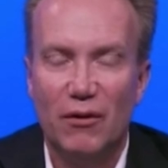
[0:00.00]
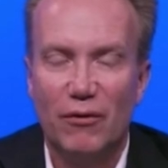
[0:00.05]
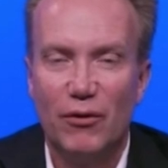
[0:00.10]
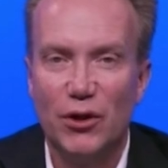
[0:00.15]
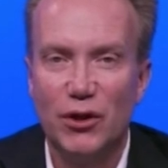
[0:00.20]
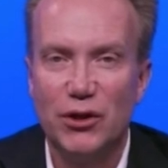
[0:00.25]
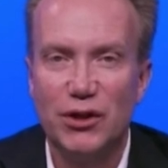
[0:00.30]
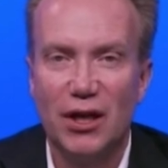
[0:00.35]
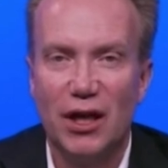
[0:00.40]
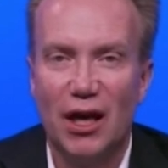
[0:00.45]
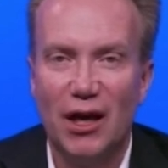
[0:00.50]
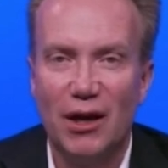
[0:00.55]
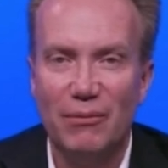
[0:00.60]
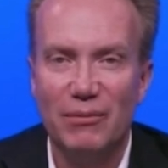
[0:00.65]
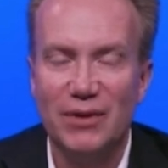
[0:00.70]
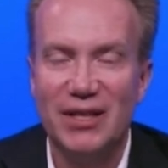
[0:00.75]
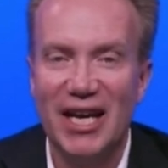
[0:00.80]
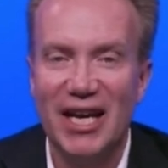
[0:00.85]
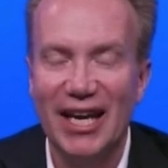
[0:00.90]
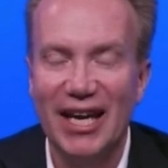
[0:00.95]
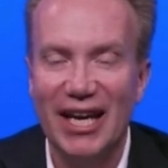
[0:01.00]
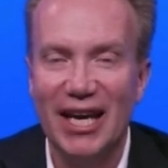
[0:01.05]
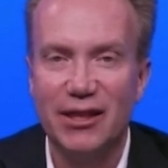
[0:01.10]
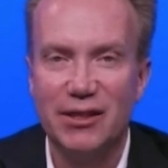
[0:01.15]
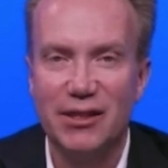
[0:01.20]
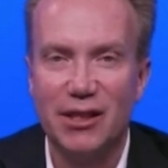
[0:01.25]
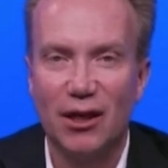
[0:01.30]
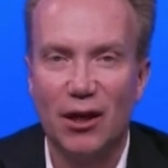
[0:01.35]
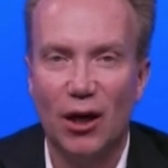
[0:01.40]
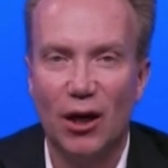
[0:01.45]
First time
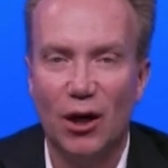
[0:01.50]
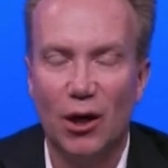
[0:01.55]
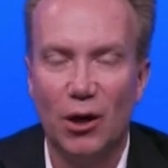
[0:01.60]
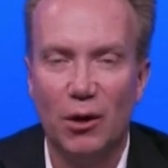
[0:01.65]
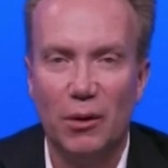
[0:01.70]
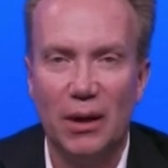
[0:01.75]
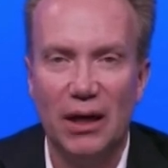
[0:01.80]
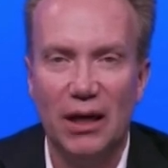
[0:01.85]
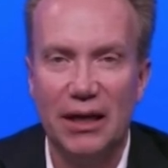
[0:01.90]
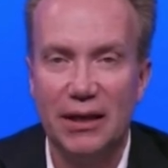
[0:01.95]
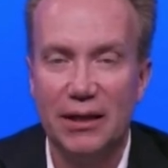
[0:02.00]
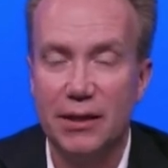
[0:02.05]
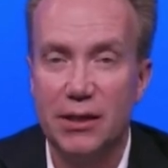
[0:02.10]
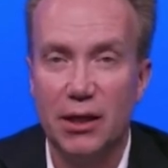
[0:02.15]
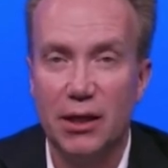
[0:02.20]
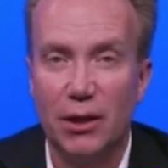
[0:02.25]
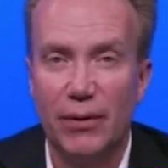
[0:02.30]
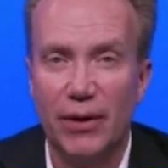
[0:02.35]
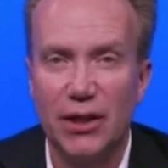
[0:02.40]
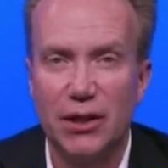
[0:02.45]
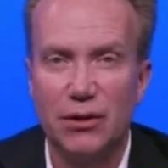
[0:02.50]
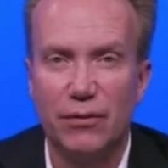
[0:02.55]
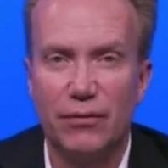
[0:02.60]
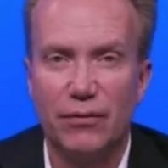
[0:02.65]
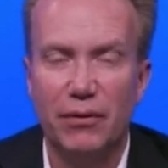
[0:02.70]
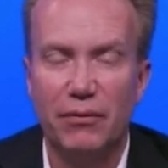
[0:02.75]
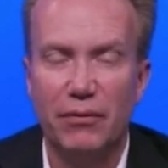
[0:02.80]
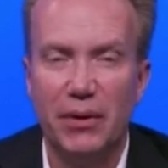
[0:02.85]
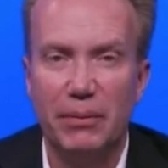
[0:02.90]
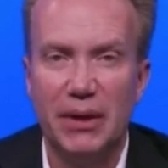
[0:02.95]
decades ago, uh, the situation
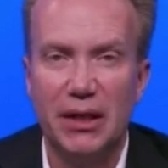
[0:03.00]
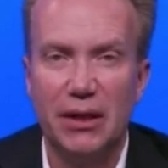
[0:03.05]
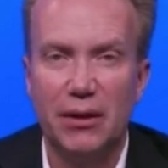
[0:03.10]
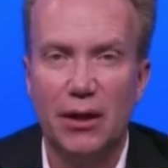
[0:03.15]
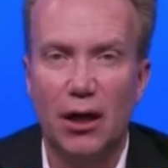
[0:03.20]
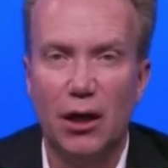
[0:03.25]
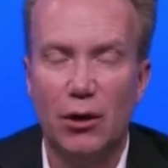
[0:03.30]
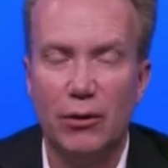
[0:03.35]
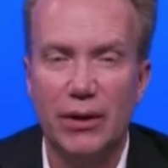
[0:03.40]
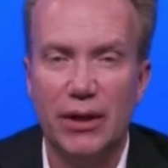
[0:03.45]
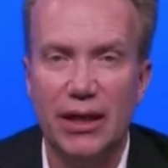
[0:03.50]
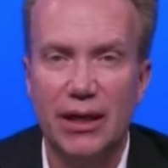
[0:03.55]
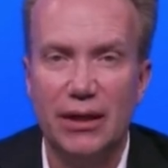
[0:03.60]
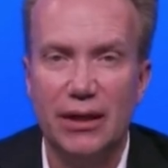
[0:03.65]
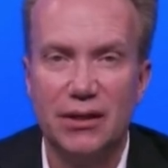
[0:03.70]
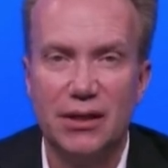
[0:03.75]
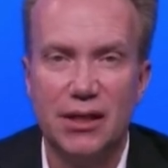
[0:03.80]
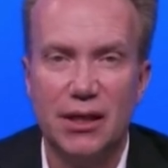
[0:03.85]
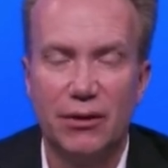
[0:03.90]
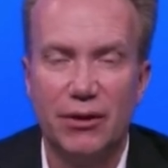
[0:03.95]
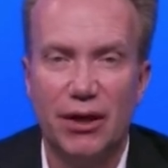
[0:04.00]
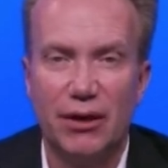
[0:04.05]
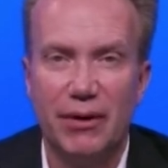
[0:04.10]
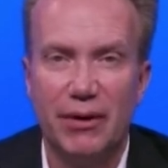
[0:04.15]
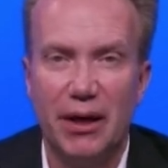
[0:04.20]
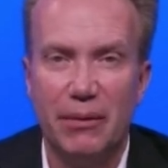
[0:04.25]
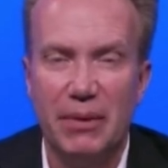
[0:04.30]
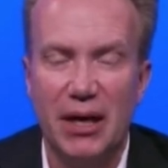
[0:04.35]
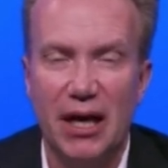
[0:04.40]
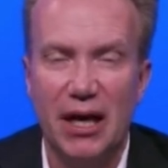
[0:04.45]
for women now in Saudi
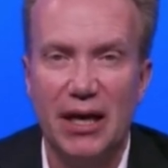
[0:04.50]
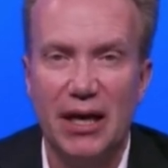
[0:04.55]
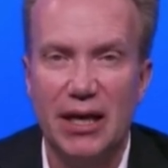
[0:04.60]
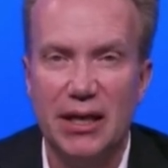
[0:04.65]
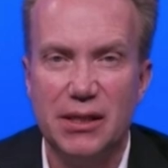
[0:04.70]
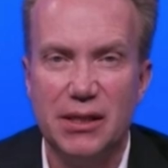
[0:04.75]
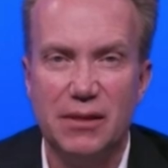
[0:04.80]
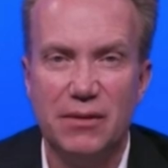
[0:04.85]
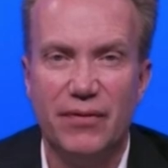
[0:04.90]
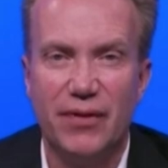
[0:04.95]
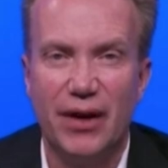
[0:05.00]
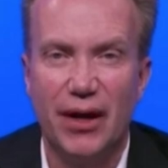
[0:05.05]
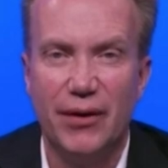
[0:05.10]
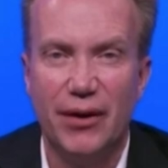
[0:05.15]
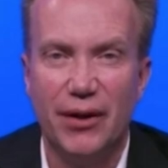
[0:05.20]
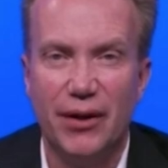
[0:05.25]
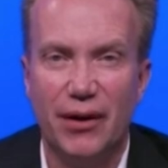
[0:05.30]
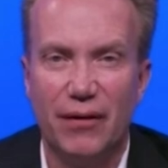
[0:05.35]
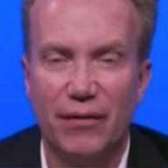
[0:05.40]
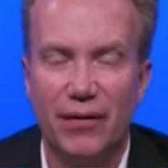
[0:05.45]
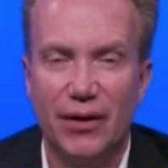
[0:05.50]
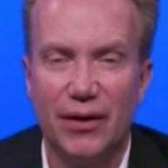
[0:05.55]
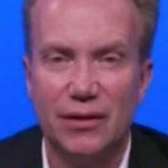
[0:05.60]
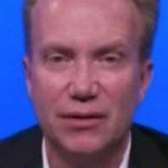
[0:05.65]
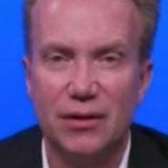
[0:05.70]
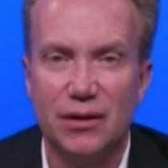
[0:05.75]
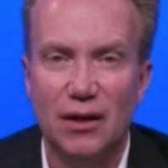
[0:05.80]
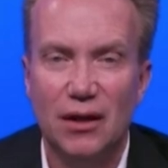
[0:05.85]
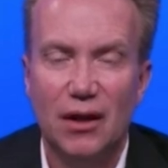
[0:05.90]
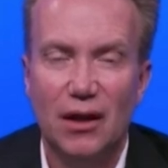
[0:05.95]
Arabia is very
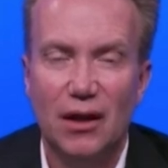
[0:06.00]
different.